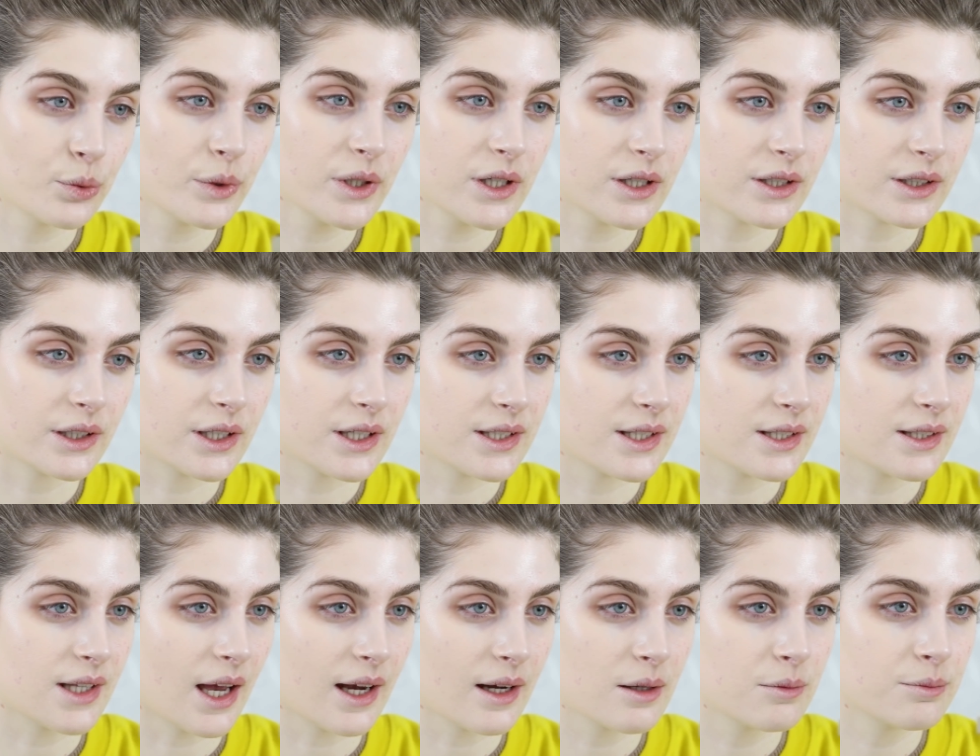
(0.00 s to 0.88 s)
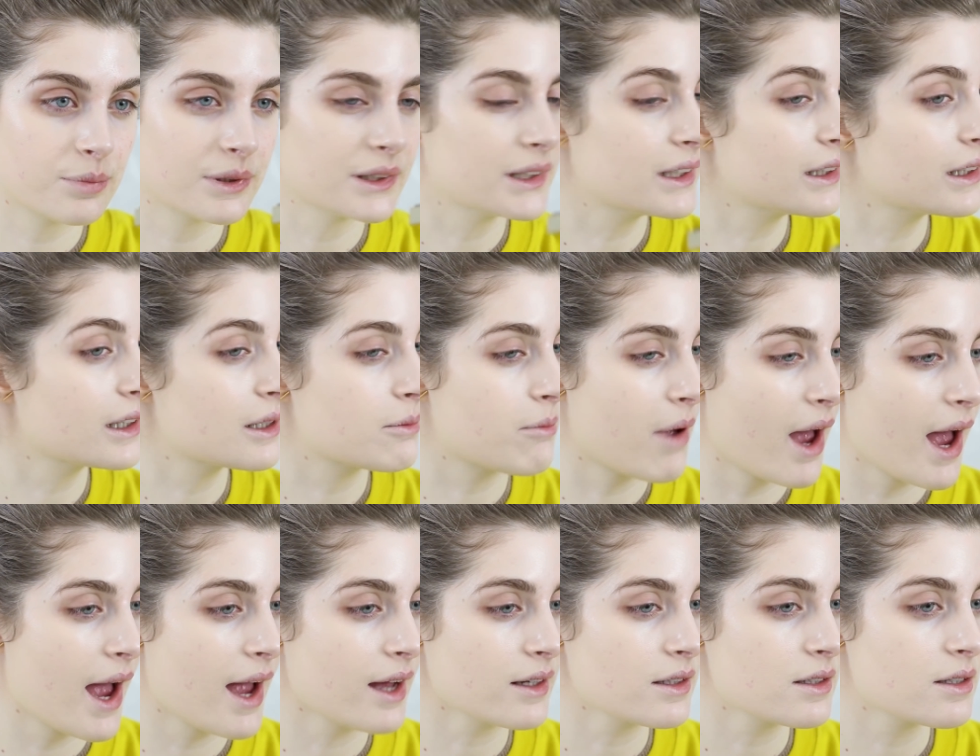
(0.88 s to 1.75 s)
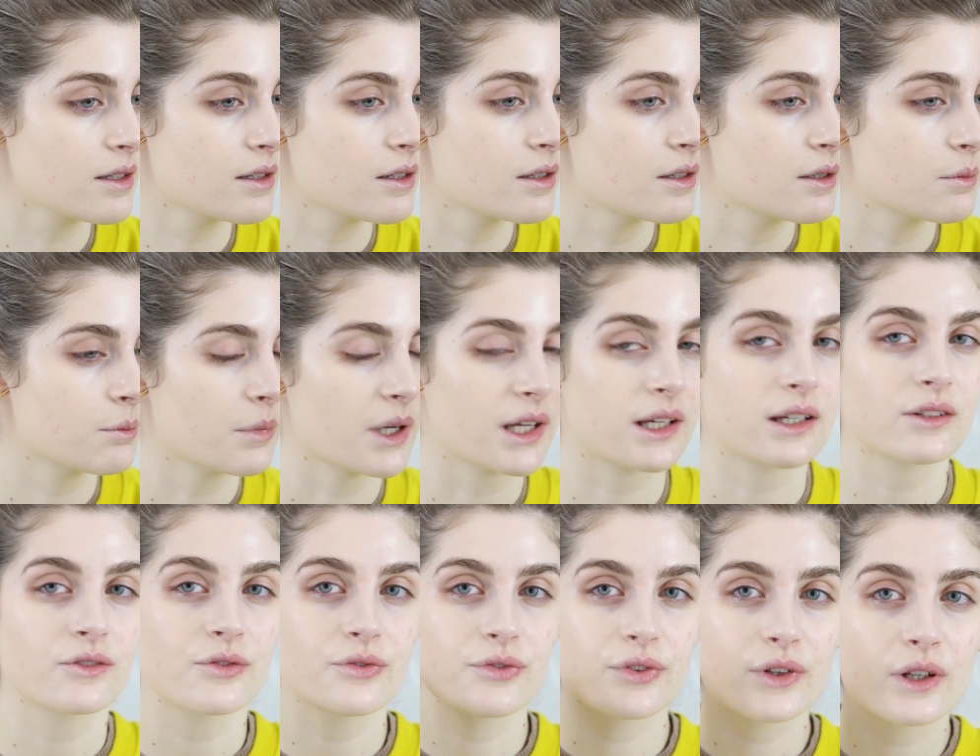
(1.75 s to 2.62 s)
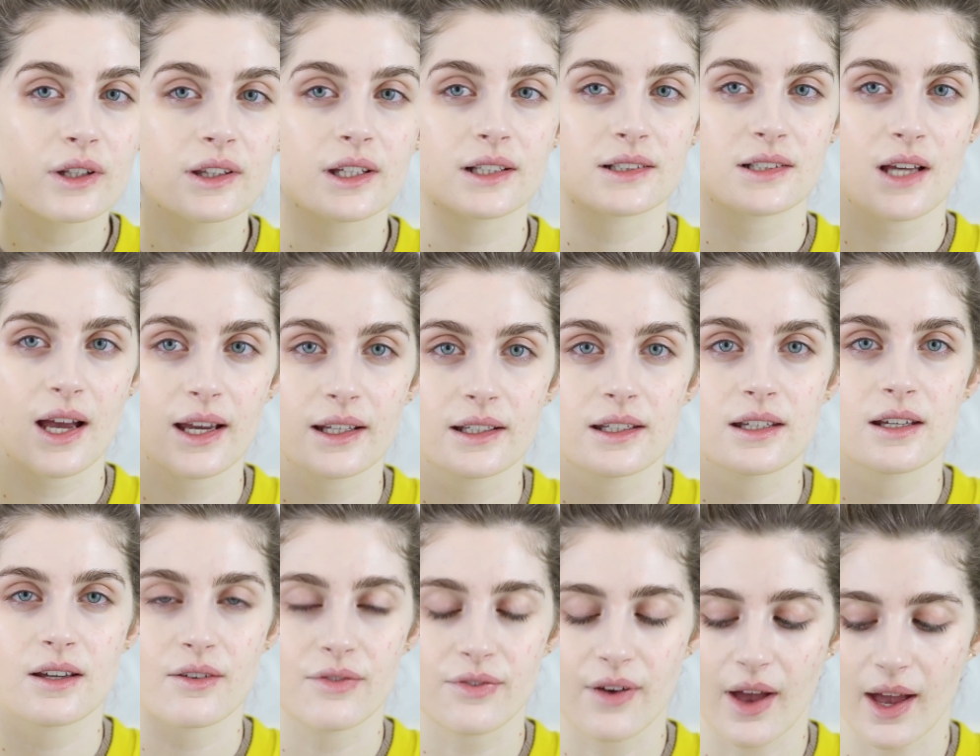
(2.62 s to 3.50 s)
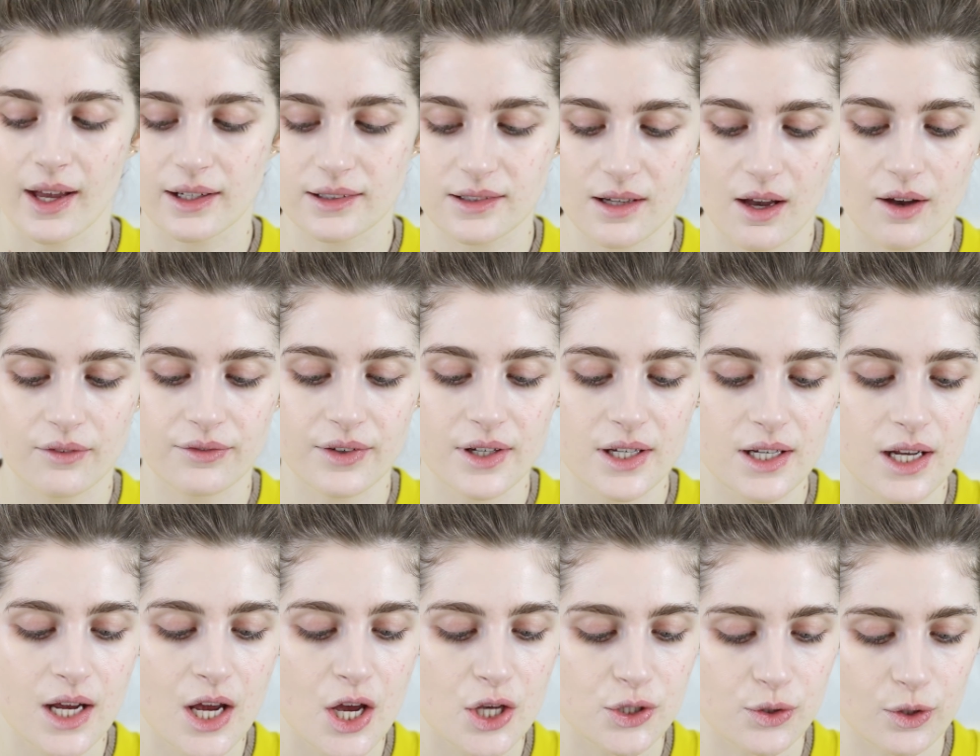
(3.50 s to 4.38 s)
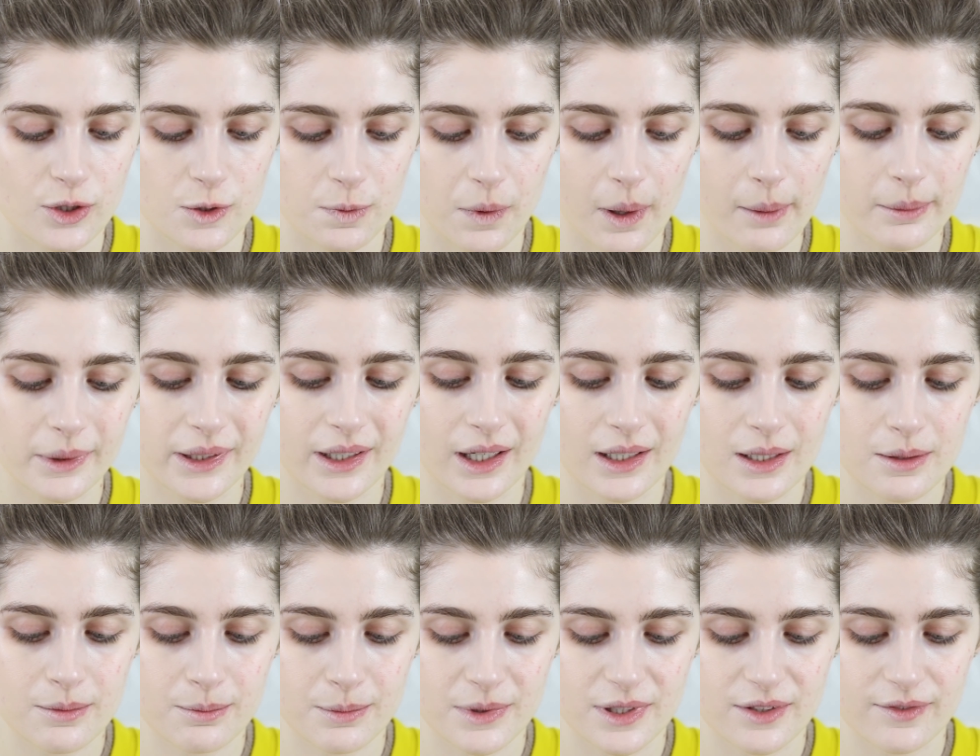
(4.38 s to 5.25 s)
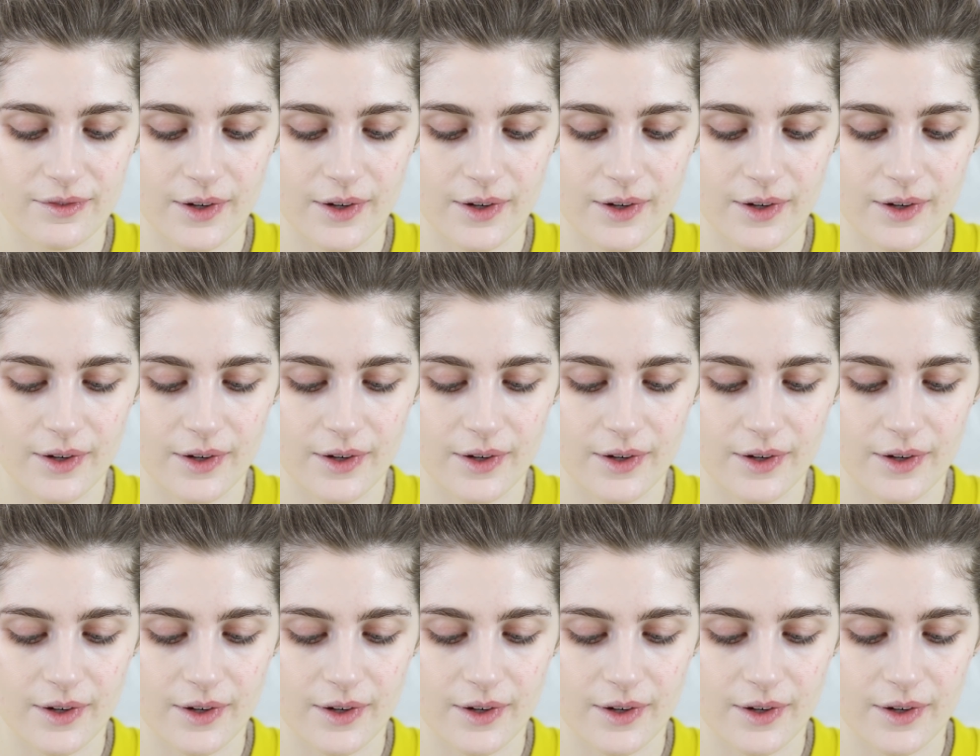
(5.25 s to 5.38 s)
weird because it's not completely matte, but I can feel the tightening effect of it. So it's probably gonna be